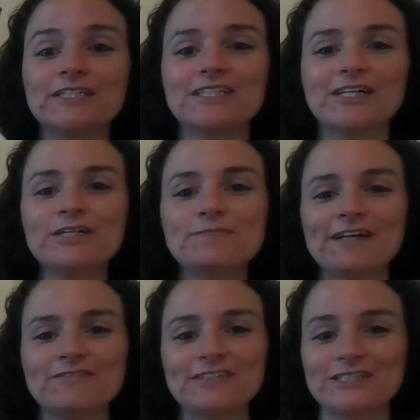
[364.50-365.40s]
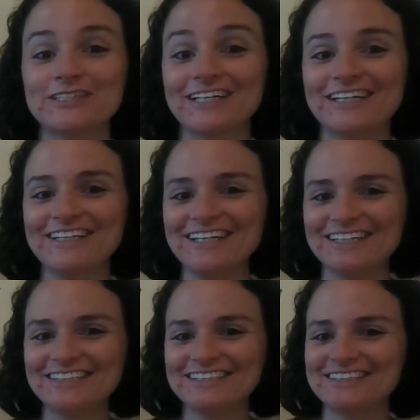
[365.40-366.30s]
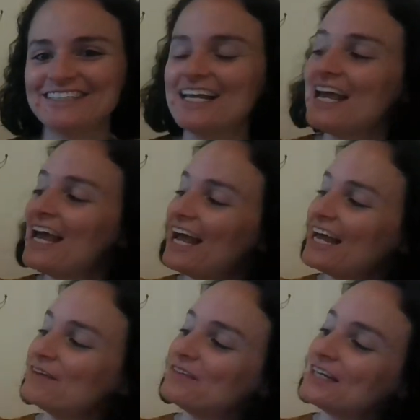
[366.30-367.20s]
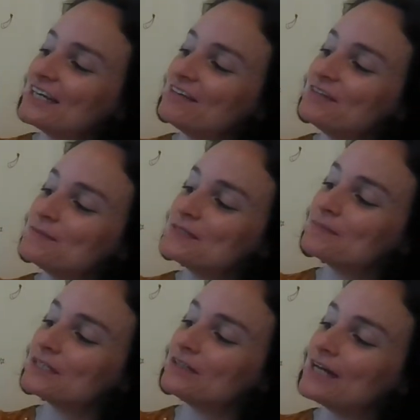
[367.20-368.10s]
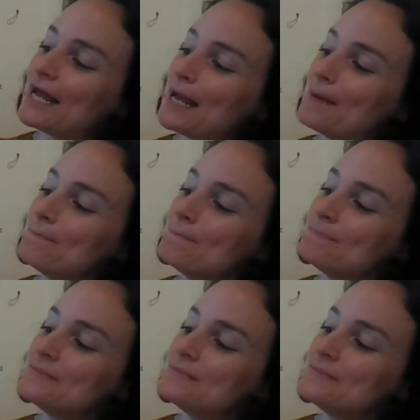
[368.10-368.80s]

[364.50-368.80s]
to turn my fish like this, and I'm going to give him some little M's